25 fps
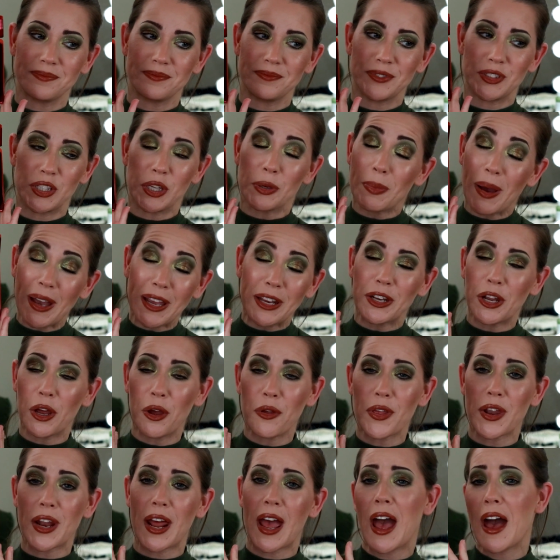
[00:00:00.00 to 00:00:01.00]
you might know
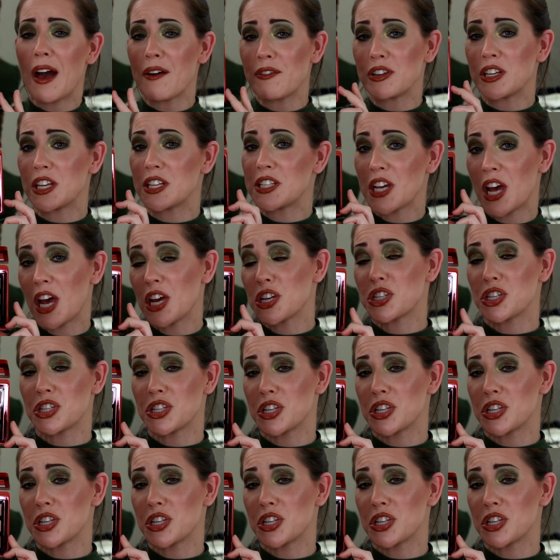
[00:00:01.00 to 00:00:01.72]
that I have a Natasha